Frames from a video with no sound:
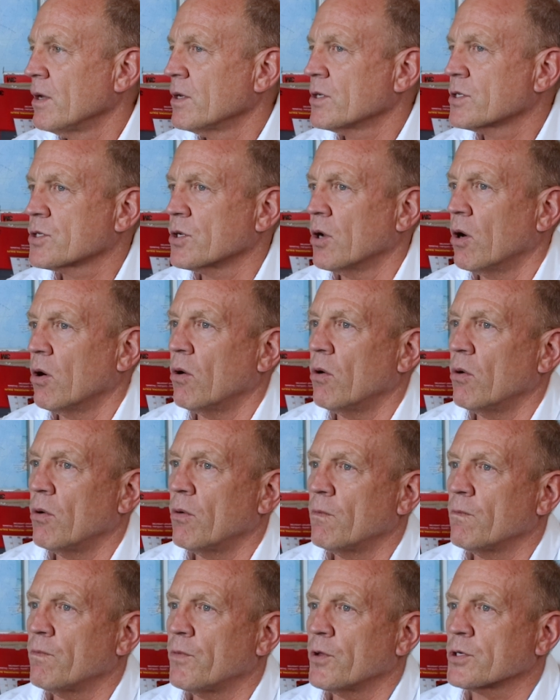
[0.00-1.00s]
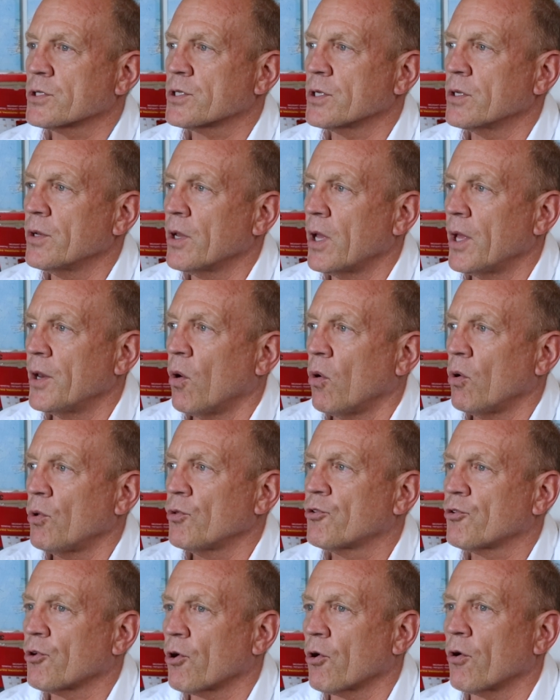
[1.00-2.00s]
So there's an
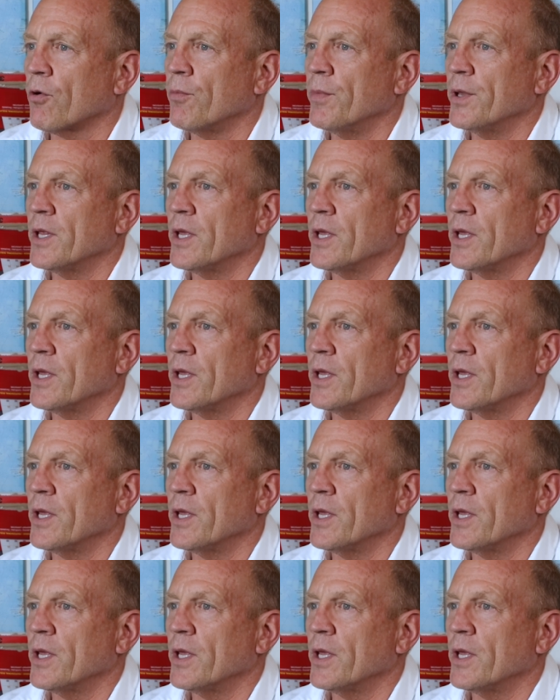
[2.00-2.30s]
old term